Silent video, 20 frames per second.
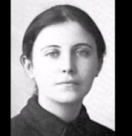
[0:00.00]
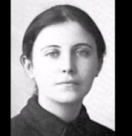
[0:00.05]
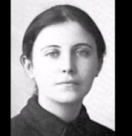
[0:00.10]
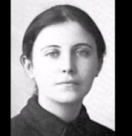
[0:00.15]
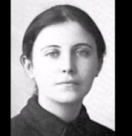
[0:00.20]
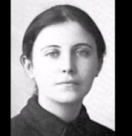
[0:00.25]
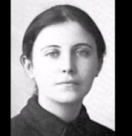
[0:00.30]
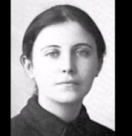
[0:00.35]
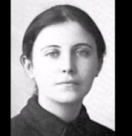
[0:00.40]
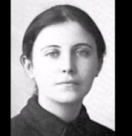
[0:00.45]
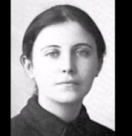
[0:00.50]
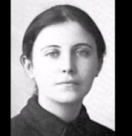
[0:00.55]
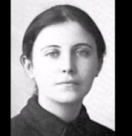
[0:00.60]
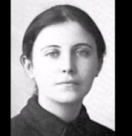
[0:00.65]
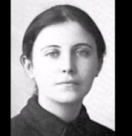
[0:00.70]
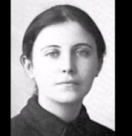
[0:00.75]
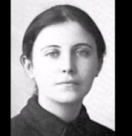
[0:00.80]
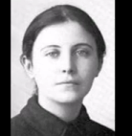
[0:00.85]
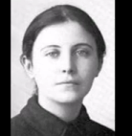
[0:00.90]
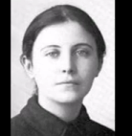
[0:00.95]

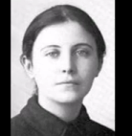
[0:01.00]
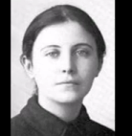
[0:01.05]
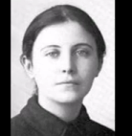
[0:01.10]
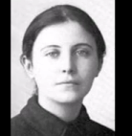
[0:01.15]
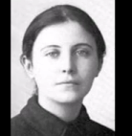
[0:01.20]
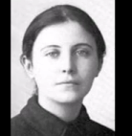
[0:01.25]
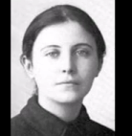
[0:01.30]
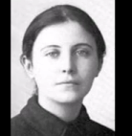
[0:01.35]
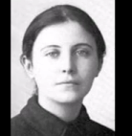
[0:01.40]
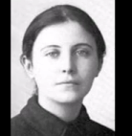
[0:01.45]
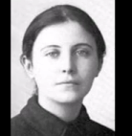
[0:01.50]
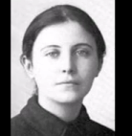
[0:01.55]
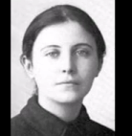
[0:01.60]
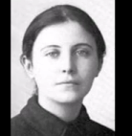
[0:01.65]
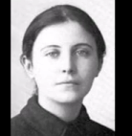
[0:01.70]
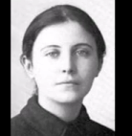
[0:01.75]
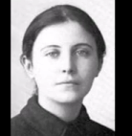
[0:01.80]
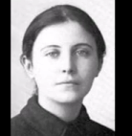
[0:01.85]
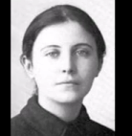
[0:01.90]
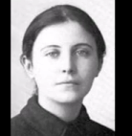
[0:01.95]

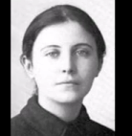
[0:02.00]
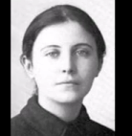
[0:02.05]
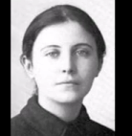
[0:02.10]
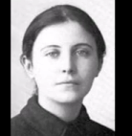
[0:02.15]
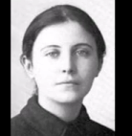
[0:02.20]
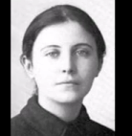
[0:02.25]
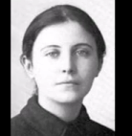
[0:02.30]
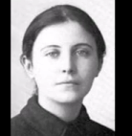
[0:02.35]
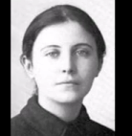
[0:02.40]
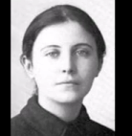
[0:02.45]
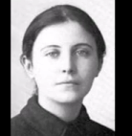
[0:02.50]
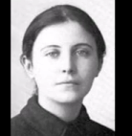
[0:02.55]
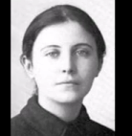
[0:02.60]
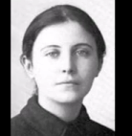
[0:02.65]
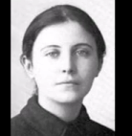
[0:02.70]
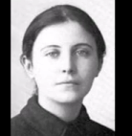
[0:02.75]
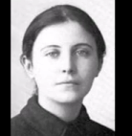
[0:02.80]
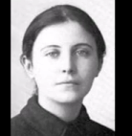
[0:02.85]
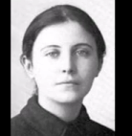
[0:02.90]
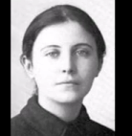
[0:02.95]

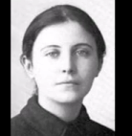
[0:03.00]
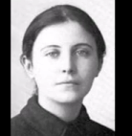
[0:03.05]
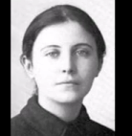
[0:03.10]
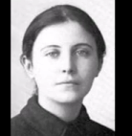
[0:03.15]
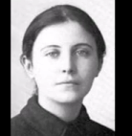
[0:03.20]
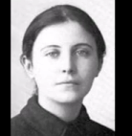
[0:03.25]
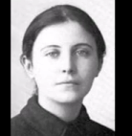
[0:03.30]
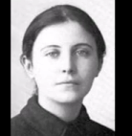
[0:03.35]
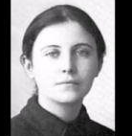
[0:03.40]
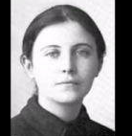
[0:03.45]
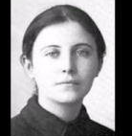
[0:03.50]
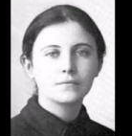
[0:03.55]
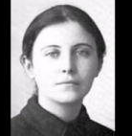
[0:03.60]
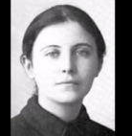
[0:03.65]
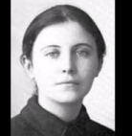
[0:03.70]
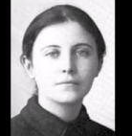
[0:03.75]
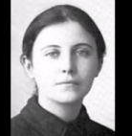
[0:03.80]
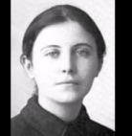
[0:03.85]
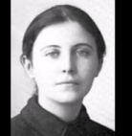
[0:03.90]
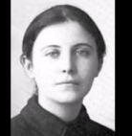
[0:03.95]

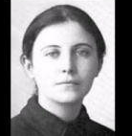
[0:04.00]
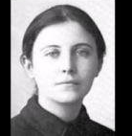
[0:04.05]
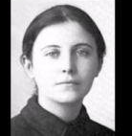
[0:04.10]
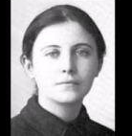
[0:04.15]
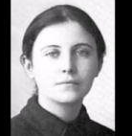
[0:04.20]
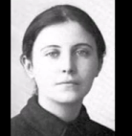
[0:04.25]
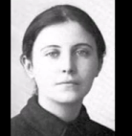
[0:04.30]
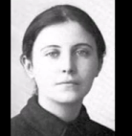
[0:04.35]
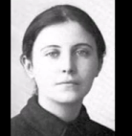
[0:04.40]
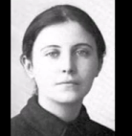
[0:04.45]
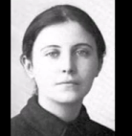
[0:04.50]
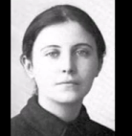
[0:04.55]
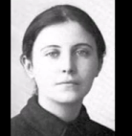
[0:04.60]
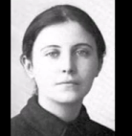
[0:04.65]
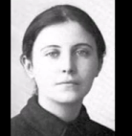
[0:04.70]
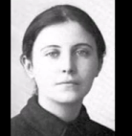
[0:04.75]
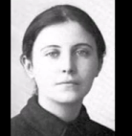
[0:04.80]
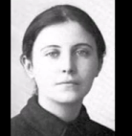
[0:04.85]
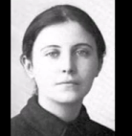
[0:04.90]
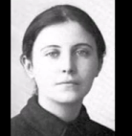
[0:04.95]

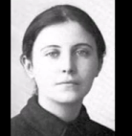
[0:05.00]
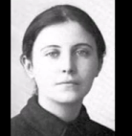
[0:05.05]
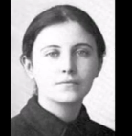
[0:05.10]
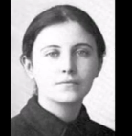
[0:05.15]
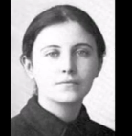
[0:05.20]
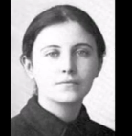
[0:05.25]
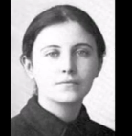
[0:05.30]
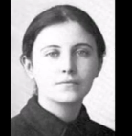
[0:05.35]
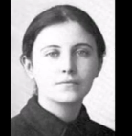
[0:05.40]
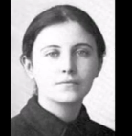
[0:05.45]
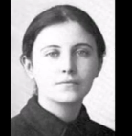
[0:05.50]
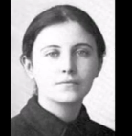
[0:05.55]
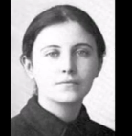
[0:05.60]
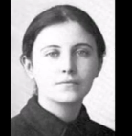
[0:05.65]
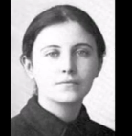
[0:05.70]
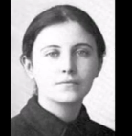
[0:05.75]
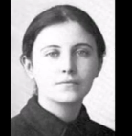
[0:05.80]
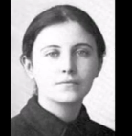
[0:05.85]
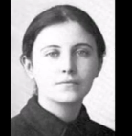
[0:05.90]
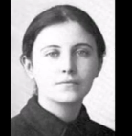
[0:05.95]

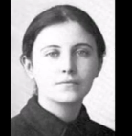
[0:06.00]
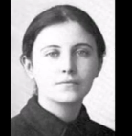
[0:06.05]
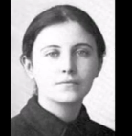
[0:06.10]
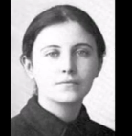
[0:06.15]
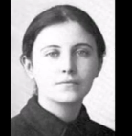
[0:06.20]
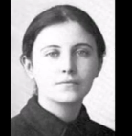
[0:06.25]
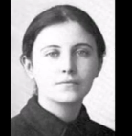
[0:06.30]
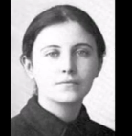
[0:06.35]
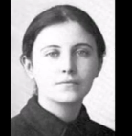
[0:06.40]
[no speech]